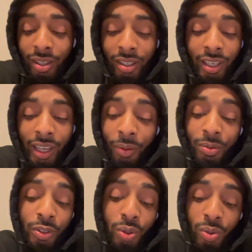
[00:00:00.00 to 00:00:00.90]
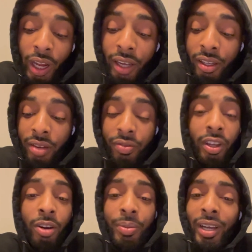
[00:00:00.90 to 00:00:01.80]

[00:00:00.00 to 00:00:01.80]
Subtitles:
I do like Keith Thurman.